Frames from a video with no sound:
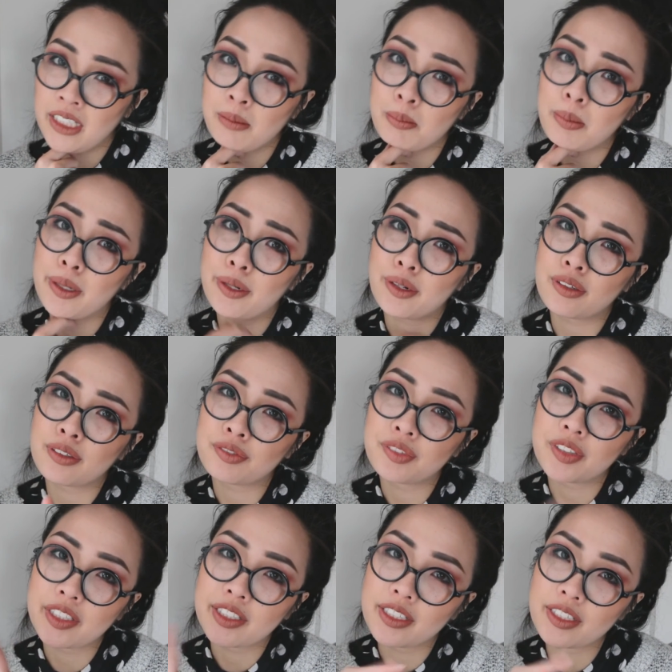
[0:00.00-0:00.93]
Better
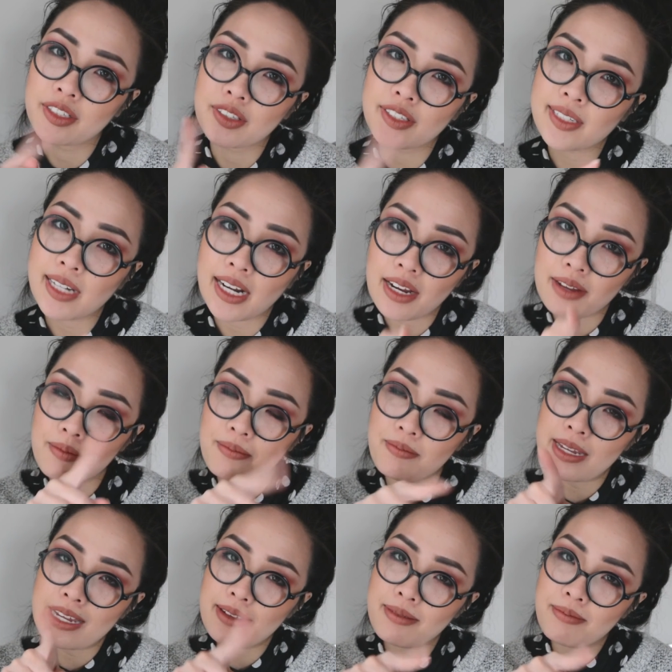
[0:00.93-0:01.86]
avoid those type
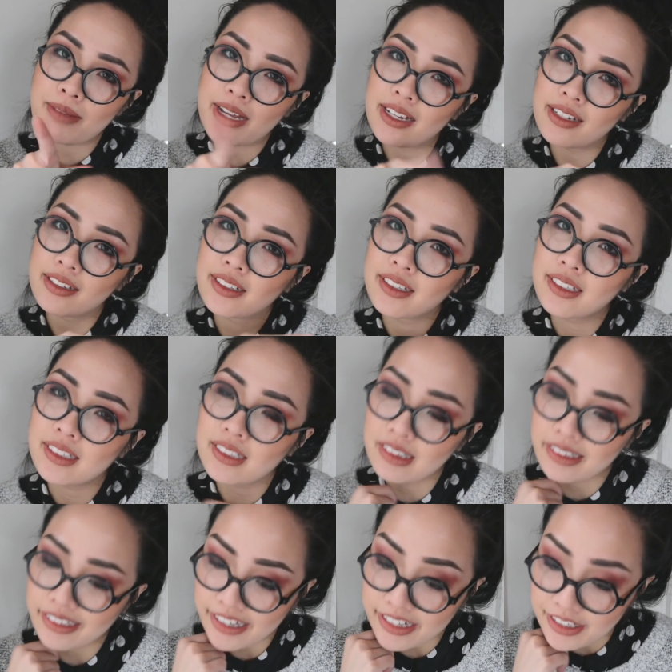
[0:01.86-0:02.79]
B men,
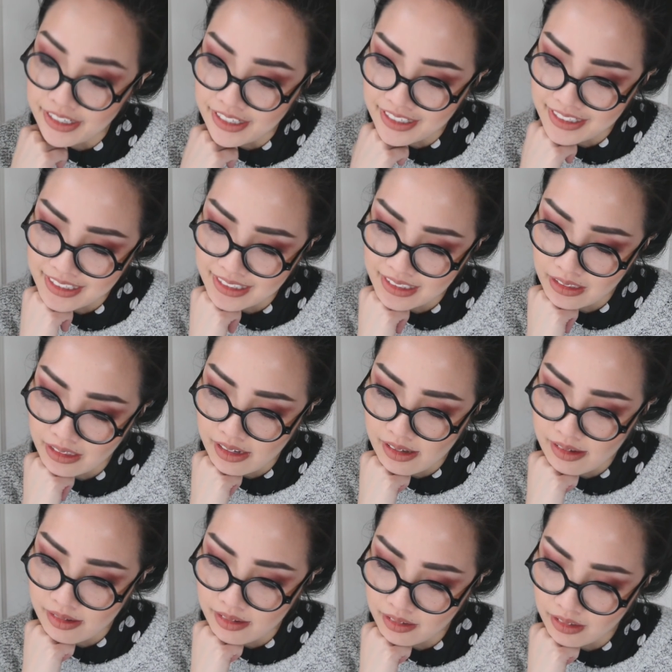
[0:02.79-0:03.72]
ladies,
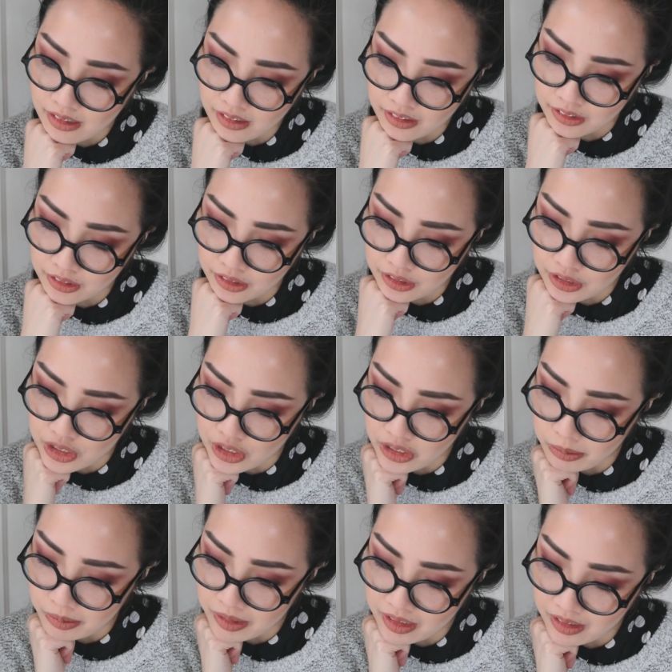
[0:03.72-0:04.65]
and other
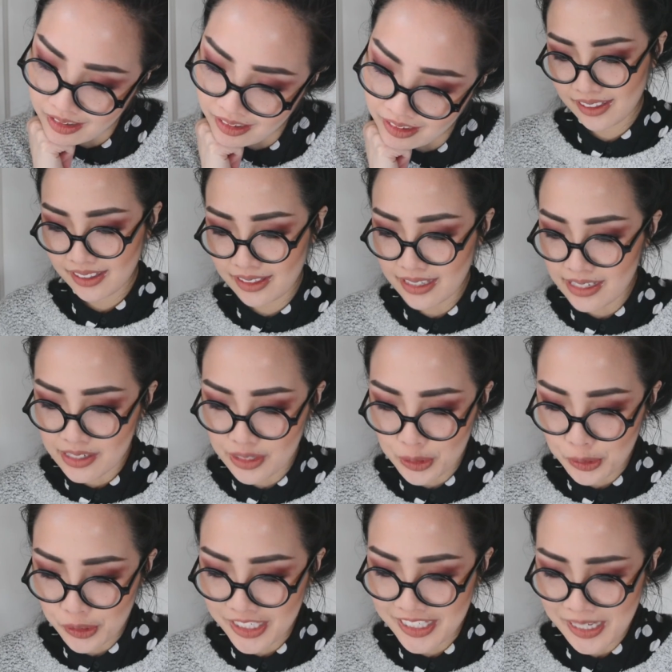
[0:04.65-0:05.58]
gentlemen. They
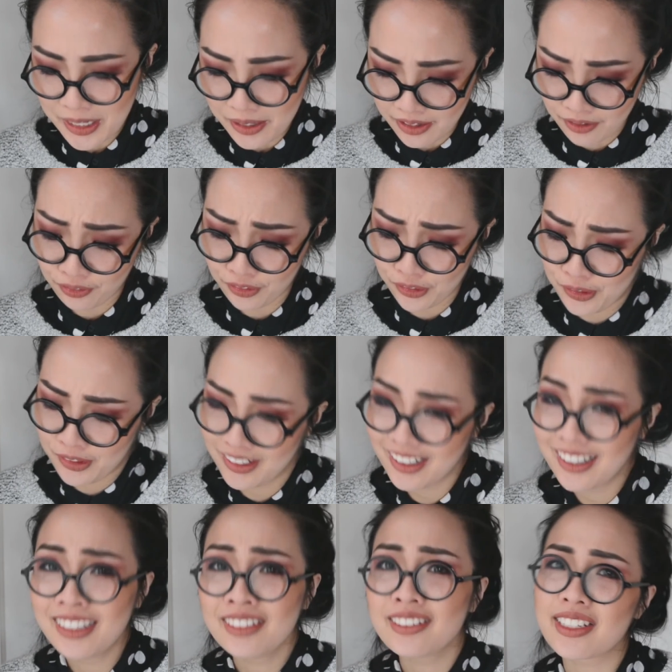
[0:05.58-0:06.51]
enjoy dairy food.
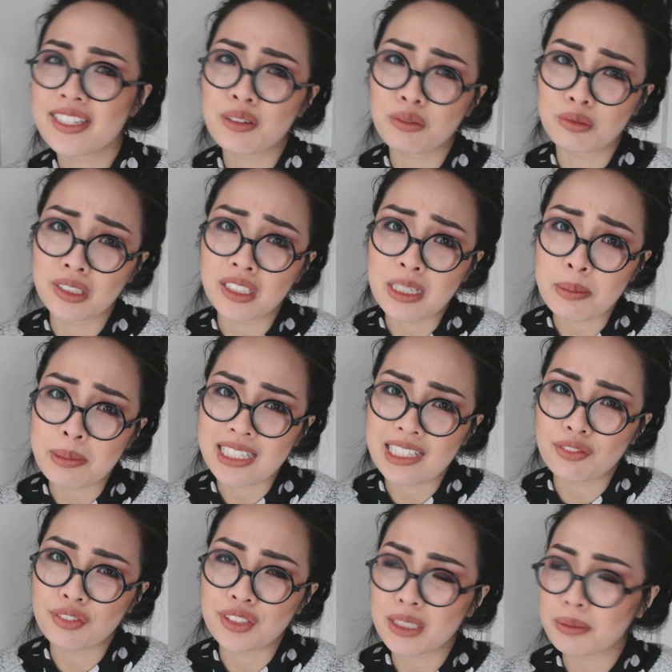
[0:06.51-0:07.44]
That's like really
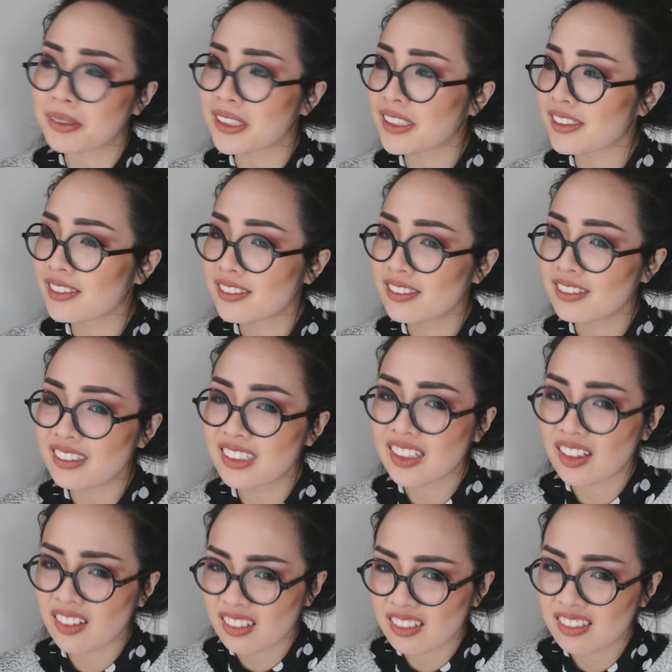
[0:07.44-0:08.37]
specific, but
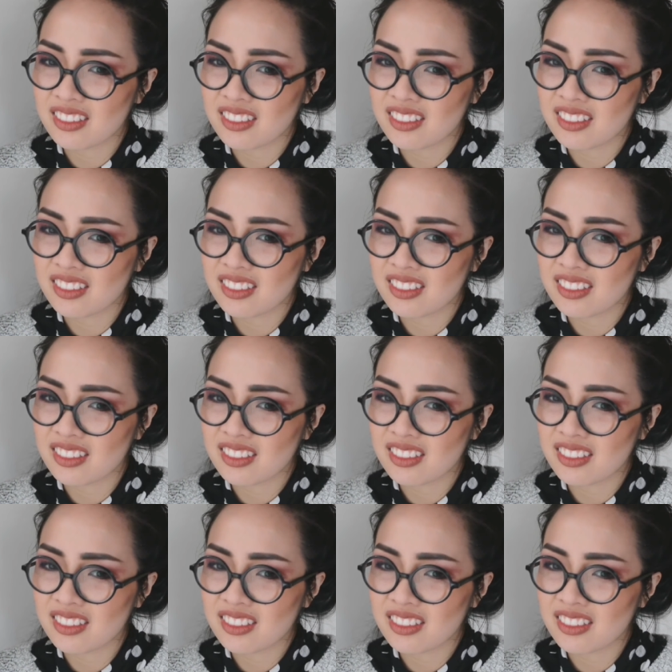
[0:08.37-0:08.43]
yeah.